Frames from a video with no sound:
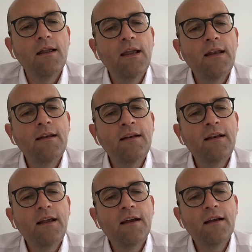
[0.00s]

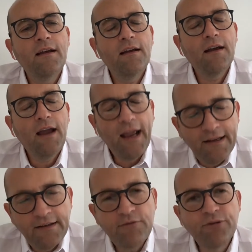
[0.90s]
in
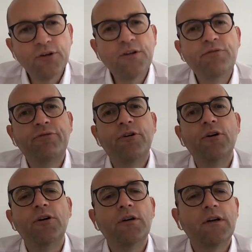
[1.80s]
1844,
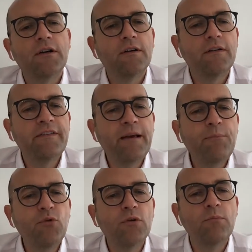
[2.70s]
uh, uh,
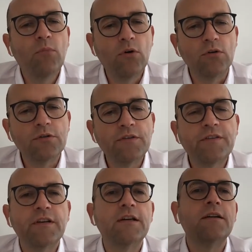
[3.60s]
Samuel
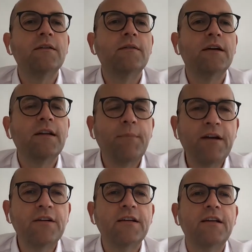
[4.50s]
Morse, uh, an
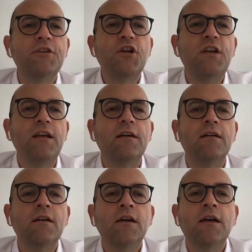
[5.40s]
American
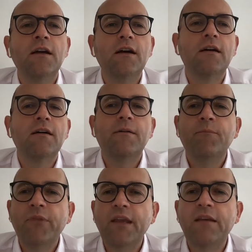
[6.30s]
engineer,
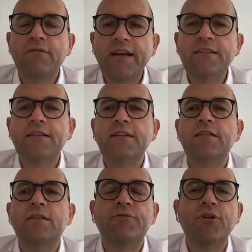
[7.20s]
um, invented
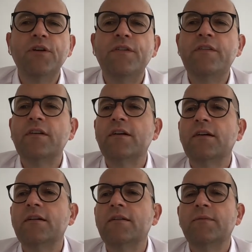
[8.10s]
the first
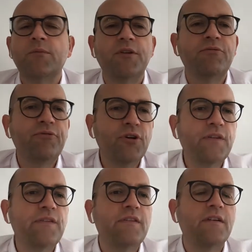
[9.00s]
the
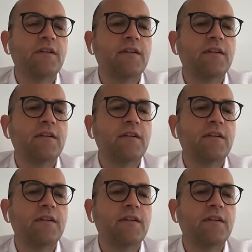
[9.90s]
first